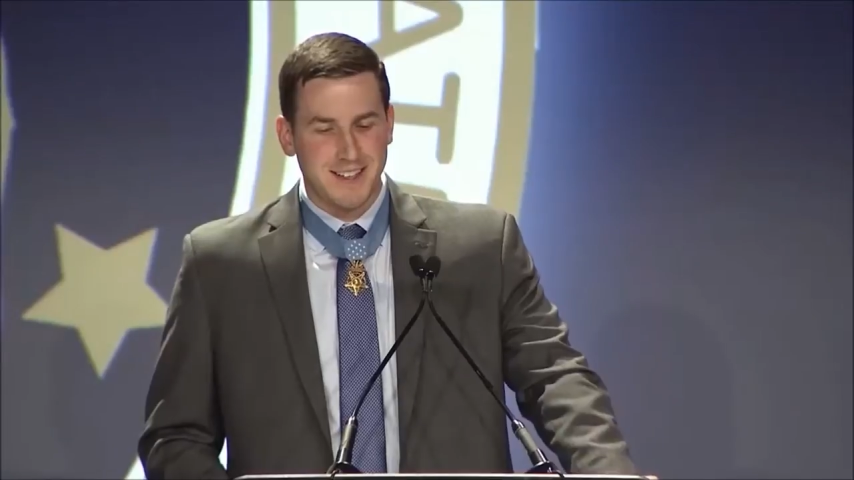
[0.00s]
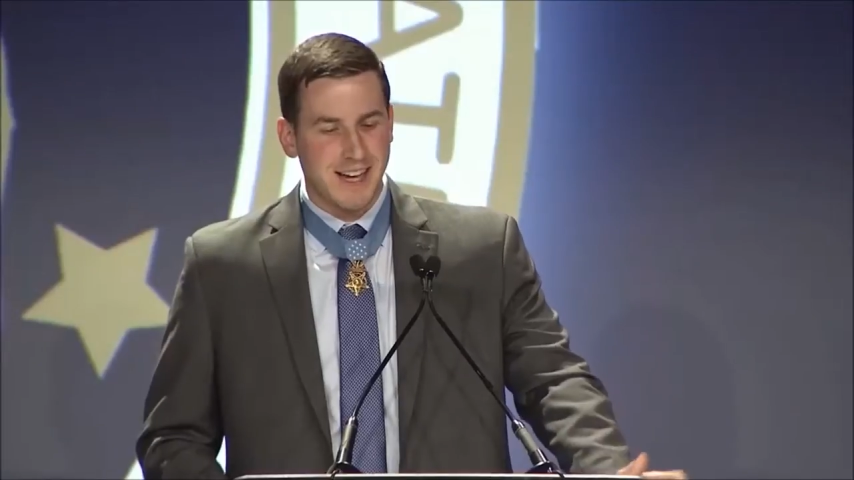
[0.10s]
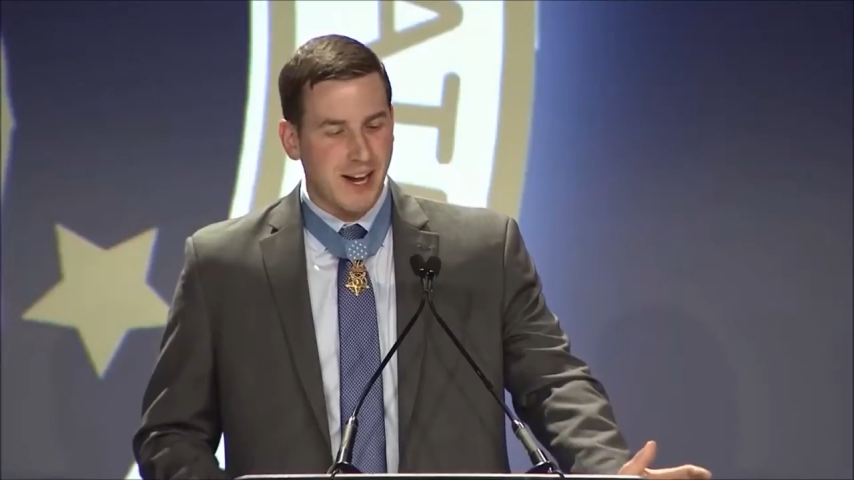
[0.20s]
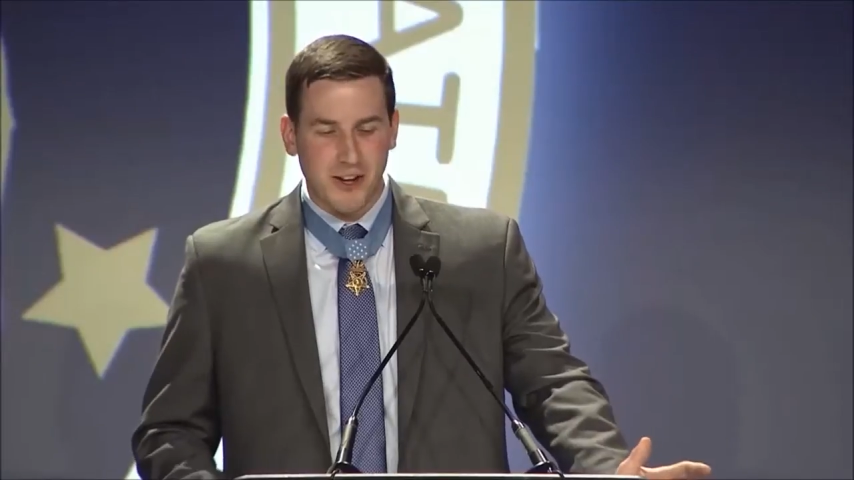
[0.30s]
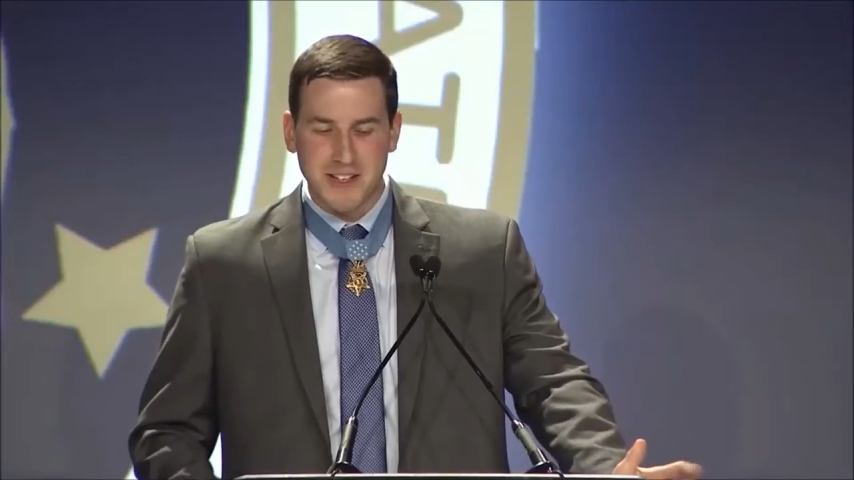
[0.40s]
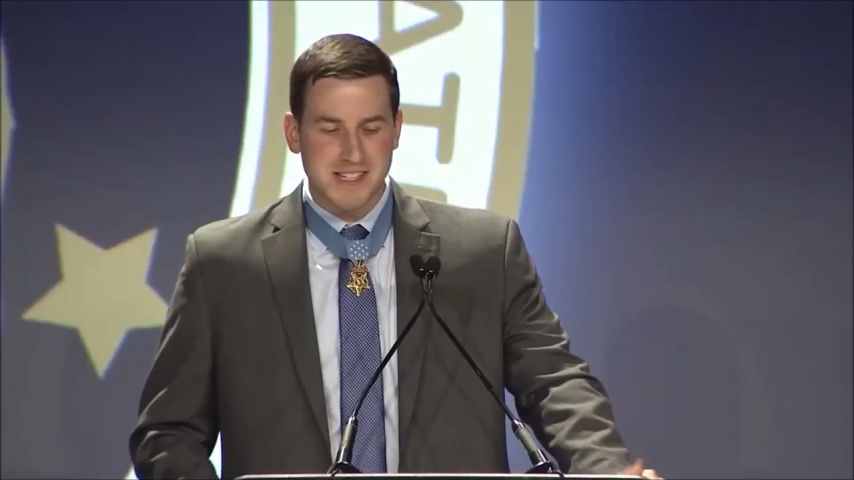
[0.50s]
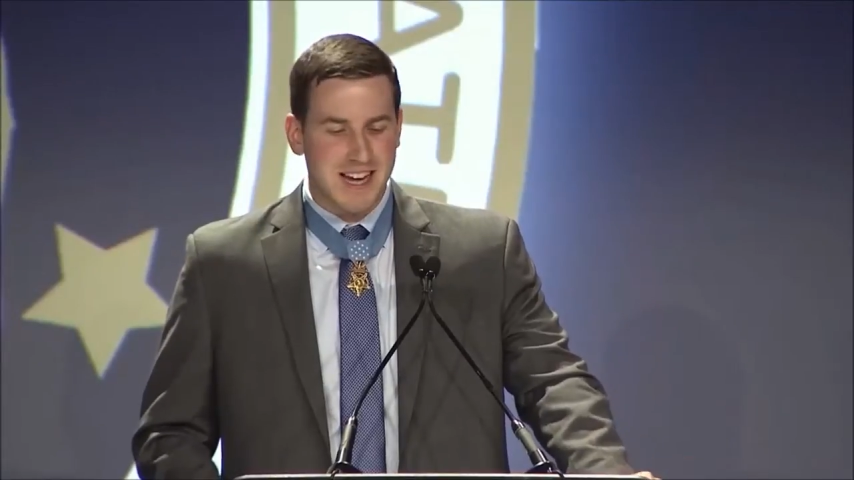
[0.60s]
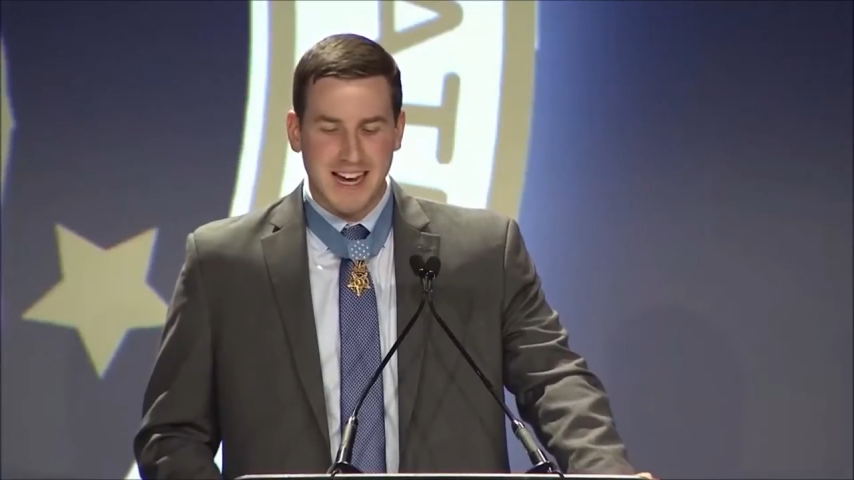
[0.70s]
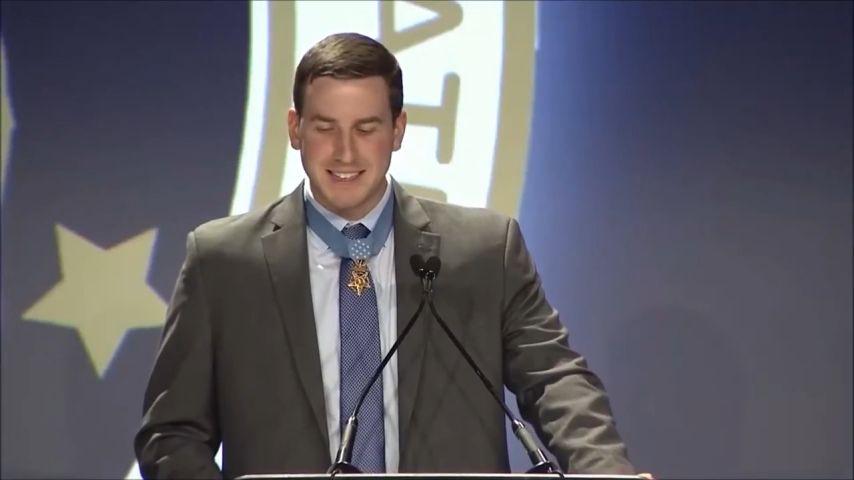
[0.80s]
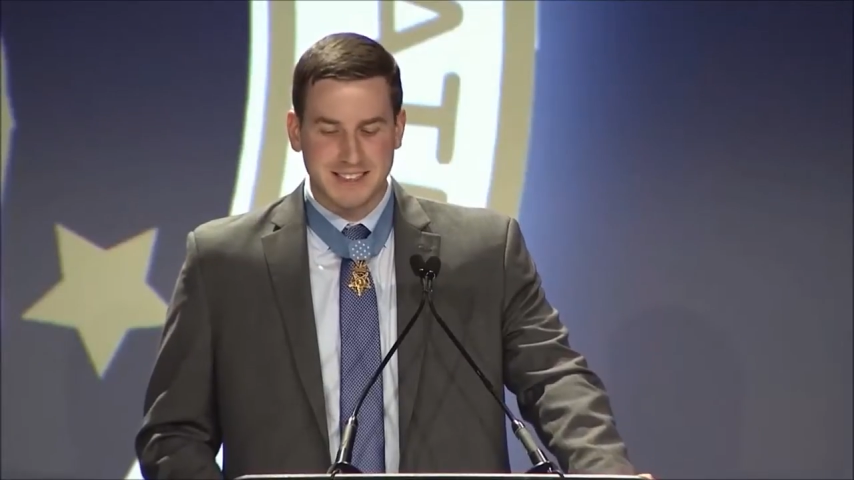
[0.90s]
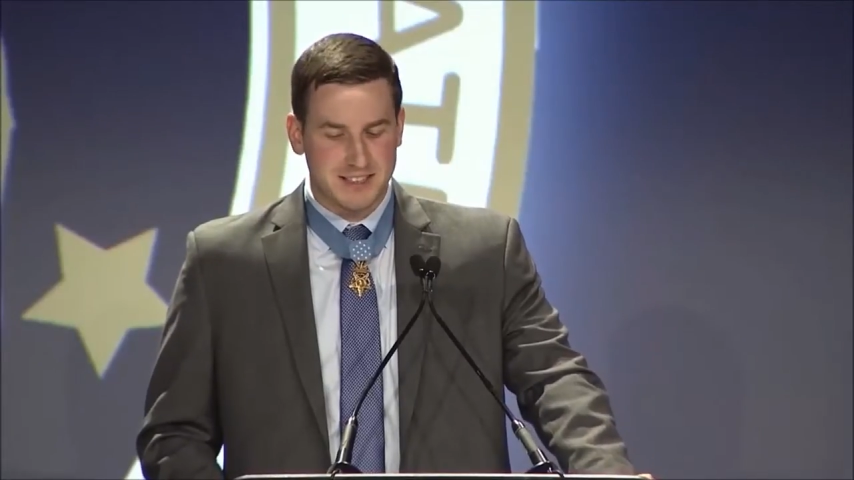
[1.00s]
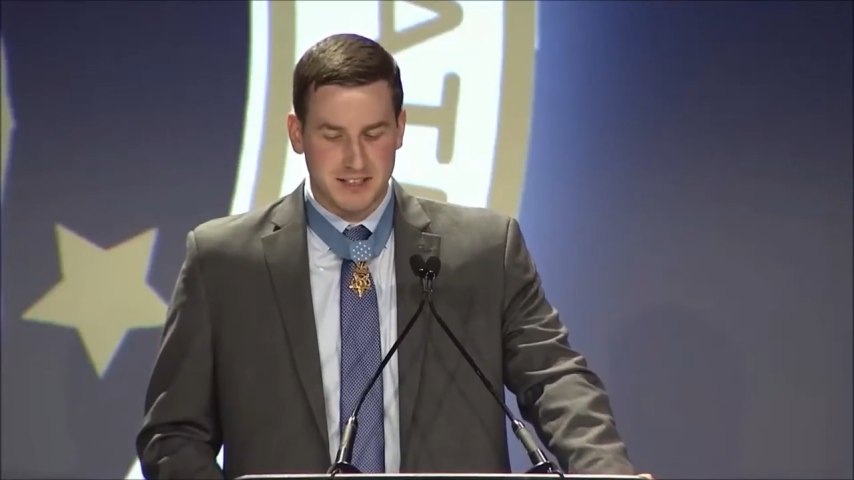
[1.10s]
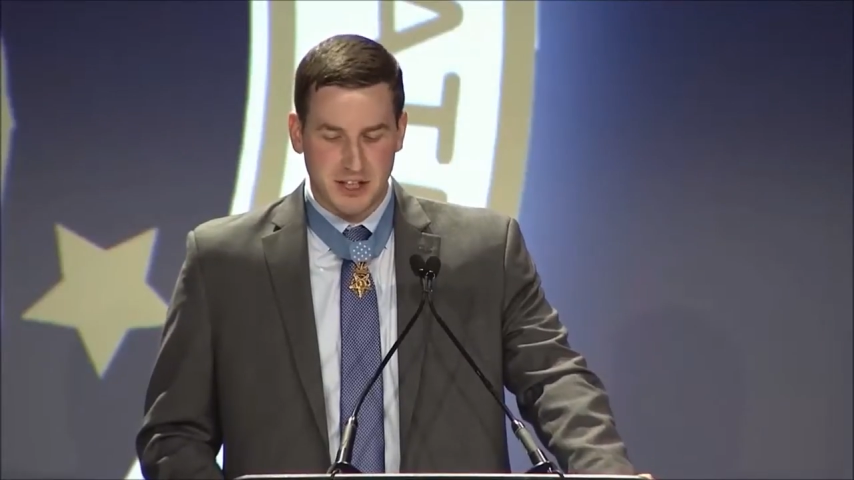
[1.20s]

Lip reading: again, all these guys,